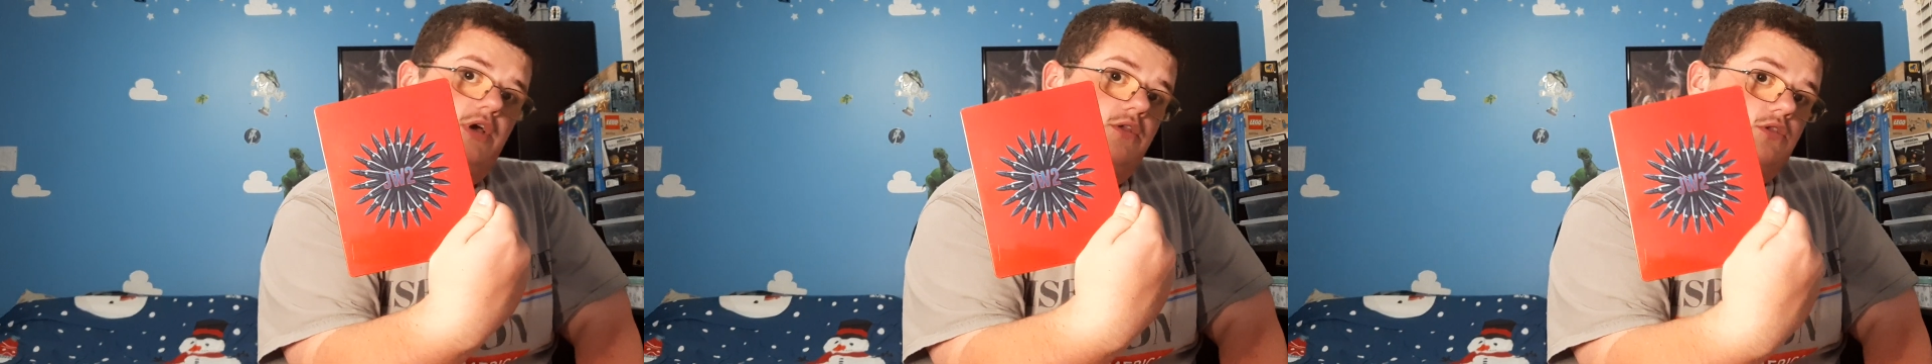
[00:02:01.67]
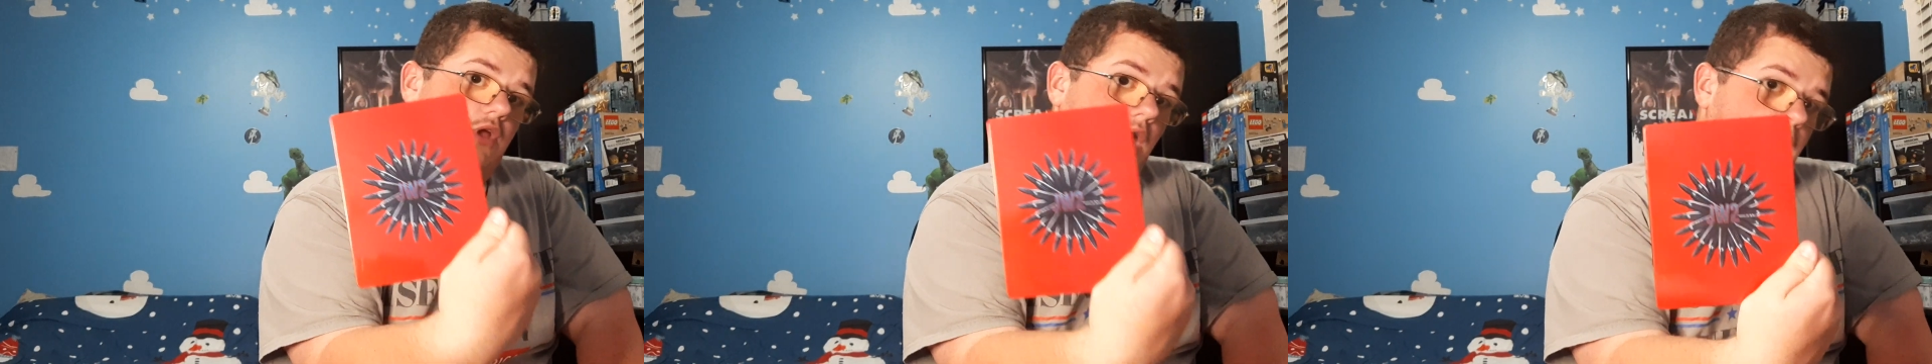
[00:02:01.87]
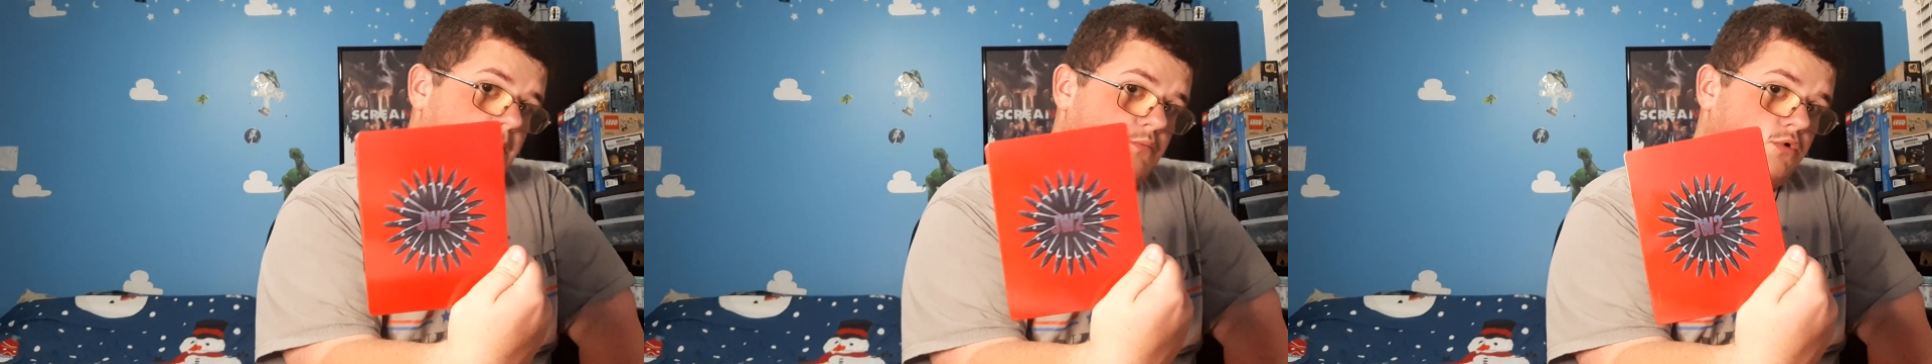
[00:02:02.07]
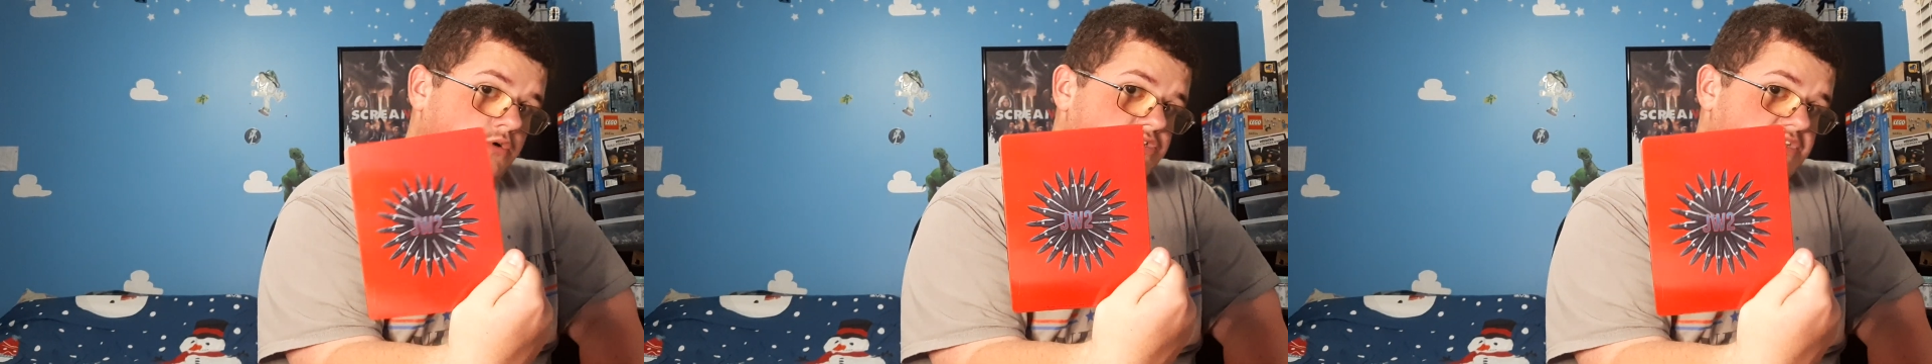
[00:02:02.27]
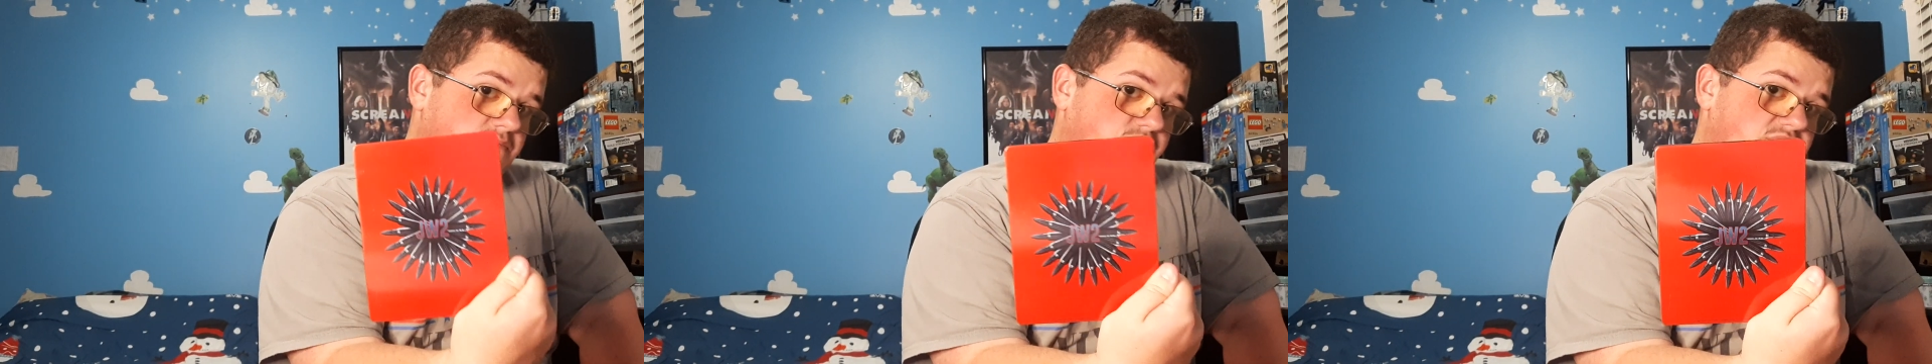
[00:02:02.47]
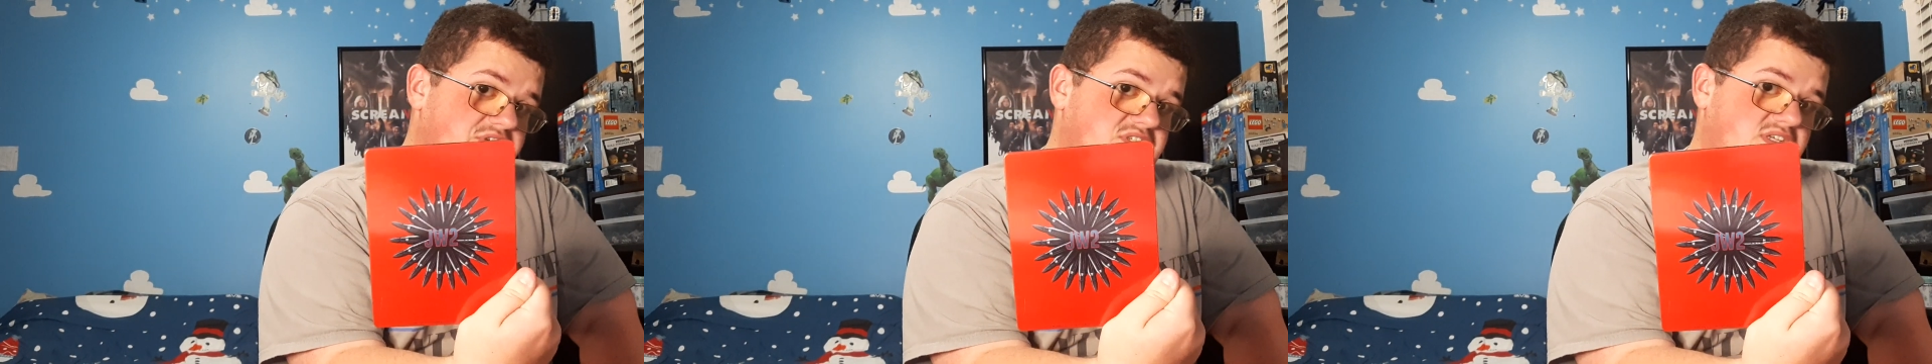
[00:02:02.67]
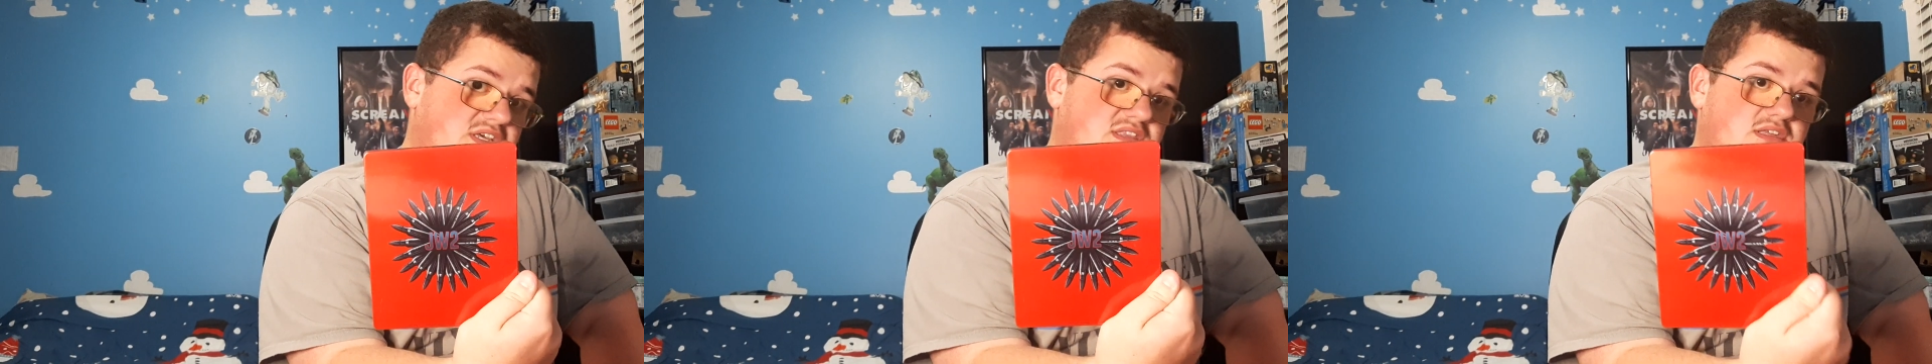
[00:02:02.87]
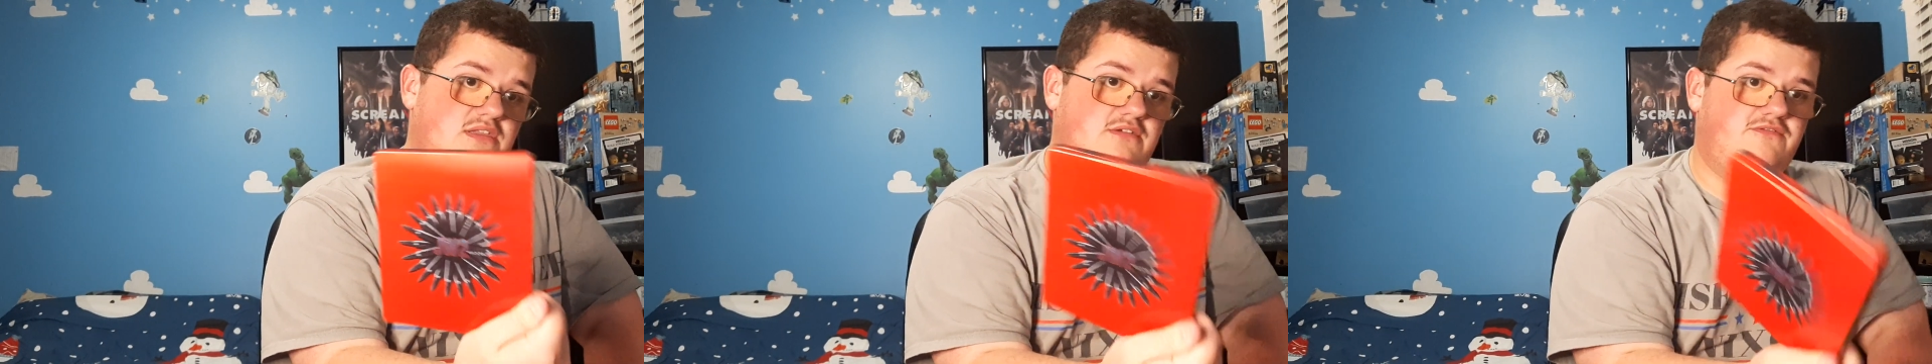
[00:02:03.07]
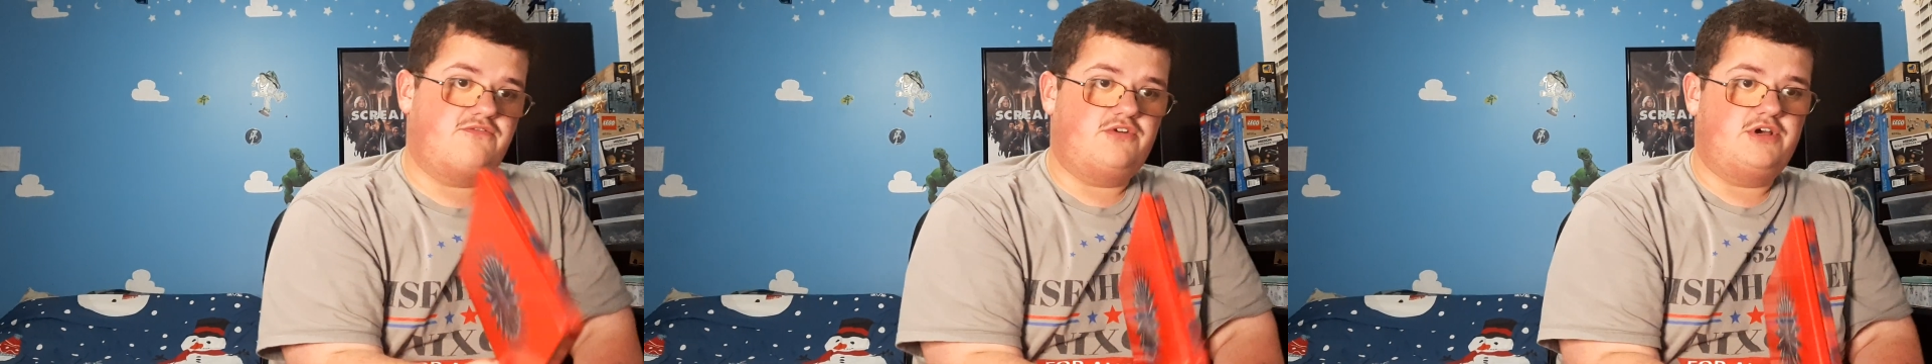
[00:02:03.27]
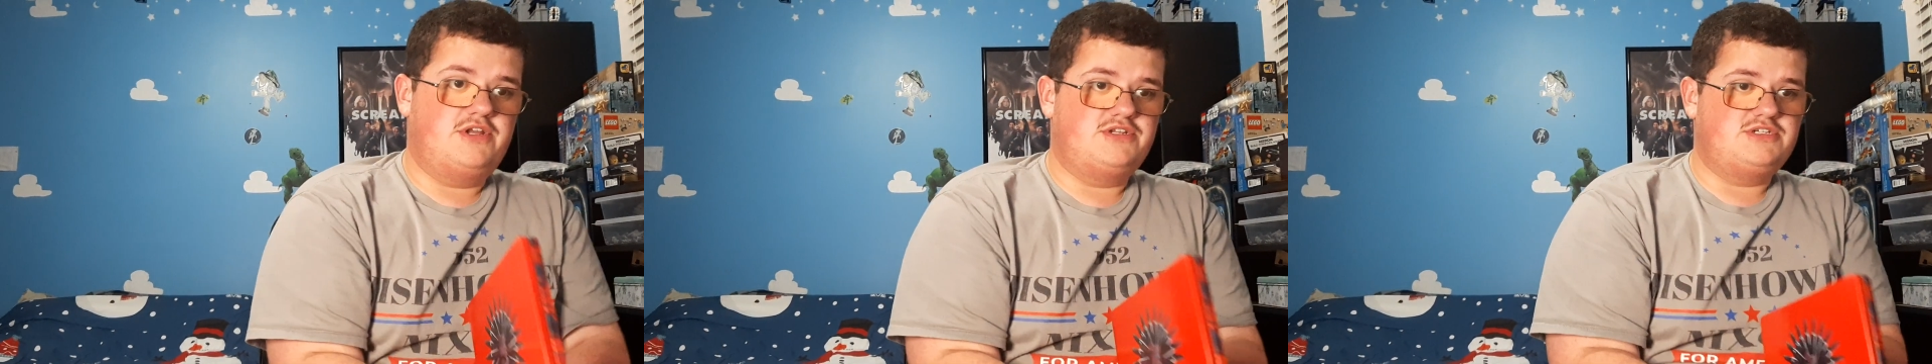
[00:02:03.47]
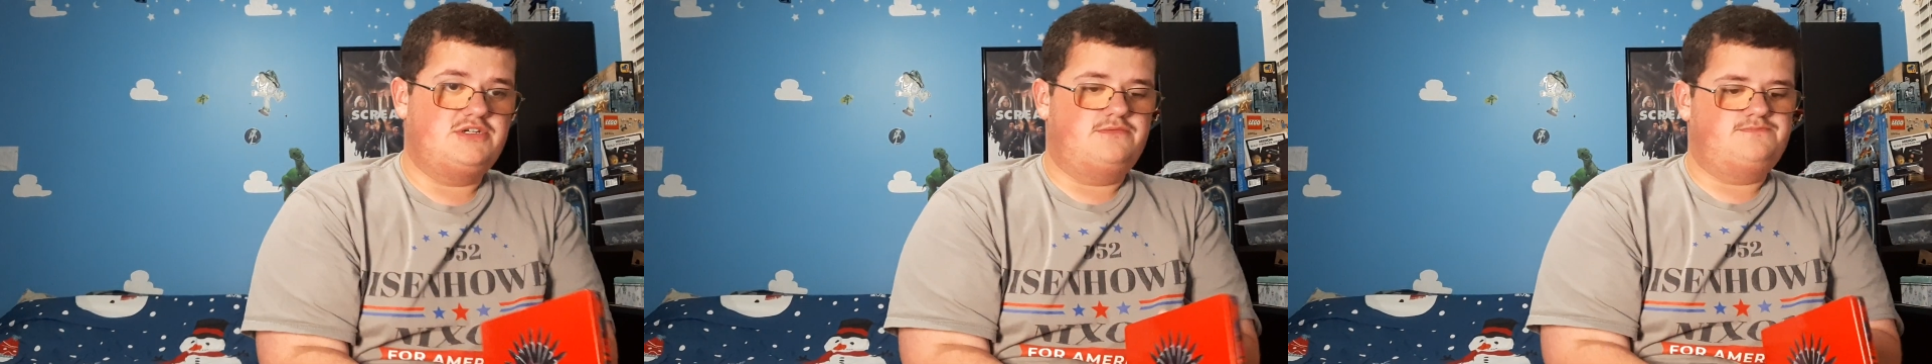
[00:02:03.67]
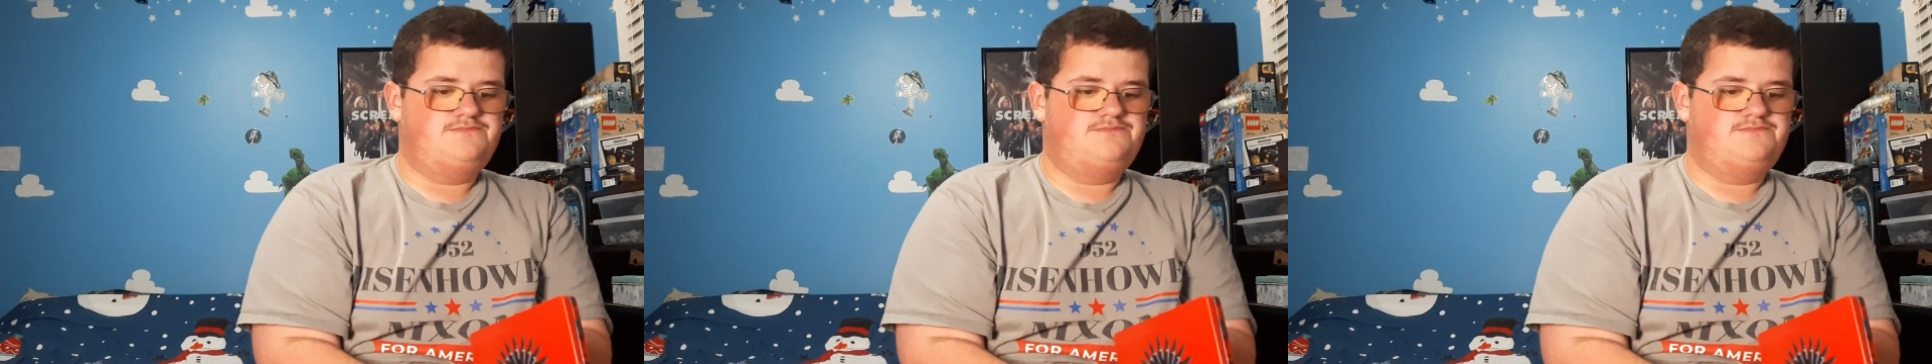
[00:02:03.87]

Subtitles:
a lot more simplistic than the front.